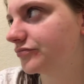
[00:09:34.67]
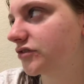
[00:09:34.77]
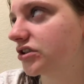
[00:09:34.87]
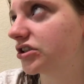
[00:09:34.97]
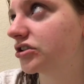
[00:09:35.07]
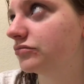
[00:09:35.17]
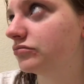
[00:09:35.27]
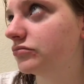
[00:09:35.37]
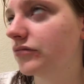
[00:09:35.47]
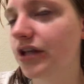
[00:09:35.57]
Just
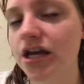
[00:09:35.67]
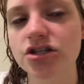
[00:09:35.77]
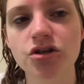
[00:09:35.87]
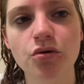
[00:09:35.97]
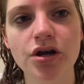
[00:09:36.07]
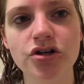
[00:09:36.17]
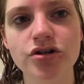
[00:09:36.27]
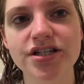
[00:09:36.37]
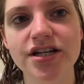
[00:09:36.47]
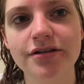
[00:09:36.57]
in case you were
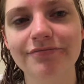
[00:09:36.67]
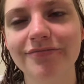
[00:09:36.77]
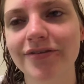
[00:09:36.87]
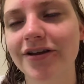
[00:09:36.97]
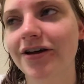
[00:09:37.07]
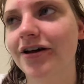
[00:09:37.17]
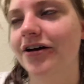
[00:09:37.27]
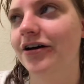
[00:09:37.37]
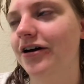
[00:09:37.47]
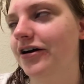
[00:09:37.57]
interested.
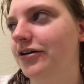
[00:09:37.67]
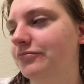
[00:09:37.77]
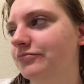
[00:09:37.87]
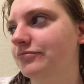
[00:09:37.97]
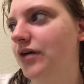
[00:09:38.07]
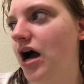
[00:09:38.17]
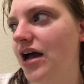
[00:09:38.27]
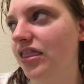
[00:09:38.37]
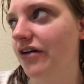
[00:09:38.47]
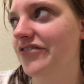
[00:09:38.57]
I
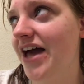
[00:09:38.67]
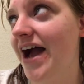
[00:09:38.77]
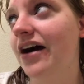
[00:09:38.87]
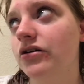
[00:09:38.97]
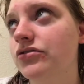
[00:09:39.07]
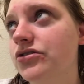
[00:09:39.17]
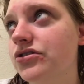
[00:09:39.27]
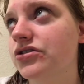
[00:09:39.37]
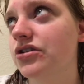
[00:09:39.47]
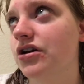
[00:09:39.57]
love the
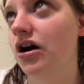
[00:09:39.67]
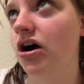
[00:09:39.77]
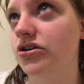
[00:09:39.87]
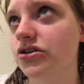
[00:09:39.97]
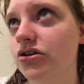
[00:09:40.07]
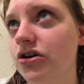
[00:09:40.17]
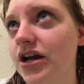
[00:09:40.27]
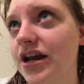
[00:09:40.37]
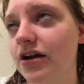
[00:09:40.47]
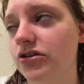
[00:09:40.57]
house. Oscar
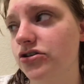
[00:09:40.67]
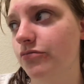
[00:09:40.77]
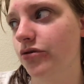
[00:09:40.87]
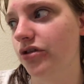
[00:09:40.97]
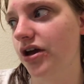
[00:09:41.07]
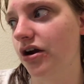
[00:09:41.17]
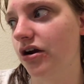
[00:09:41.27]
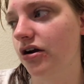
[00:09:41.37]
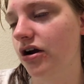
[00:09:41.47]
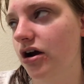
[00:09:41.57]
and Eris are both
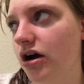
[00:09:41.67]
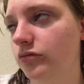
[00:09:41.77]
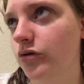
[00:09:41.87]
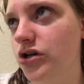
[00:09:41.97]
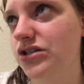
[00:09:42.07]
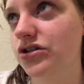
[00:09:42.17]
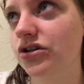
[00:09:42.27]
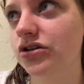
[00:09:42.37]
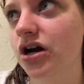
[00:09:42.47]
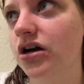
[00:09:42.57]
here. We're
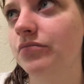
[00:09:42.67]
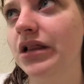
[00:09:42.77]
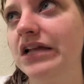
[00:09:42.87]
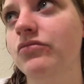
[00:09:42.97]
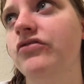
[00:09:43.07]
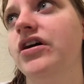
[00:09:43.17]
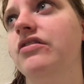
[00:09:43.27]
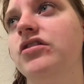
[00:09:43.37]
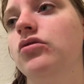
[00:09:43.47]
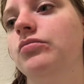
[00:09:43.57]
still not completely moved out
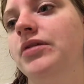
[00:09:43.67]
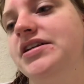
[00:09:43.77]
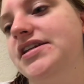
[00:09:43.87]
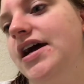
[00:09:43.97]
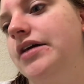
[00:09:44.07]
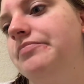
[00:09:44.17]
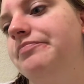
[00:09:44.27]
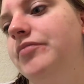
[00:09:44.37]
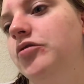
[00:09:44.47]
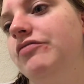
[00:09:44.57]
of the old place yet,
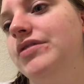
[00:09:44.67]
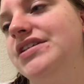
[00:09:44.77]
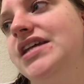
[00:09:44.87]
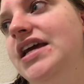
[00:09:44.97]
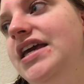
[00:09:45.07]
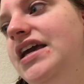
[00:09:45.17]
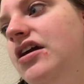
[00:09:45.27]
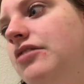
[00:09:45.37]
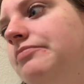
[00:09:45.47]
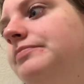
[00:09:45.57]
but we've been staying
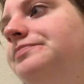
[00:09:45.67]
here.